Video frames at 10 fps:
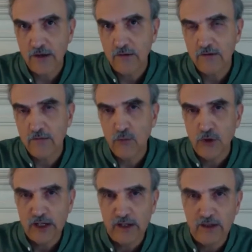of
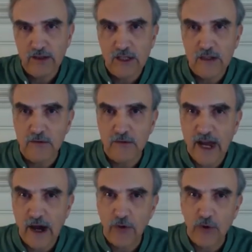running theme of
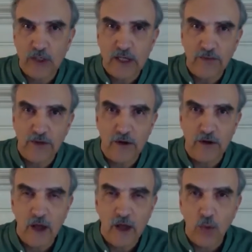how do we get
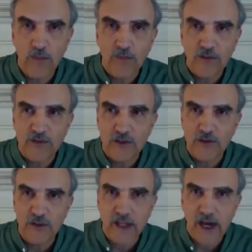there, what this
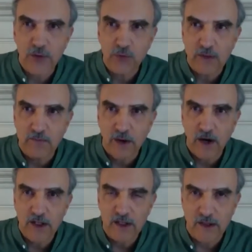is, and how do we
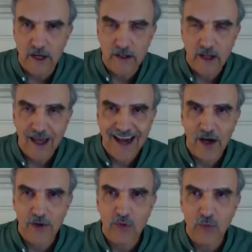embody that?
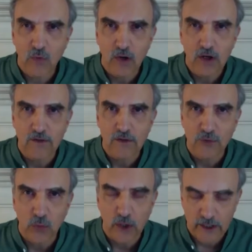How do we walk
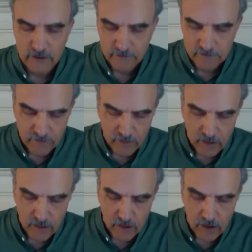this way
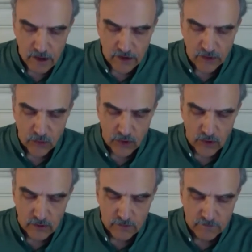in the
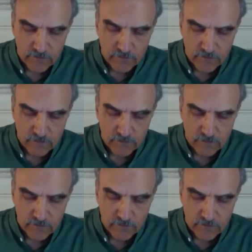world?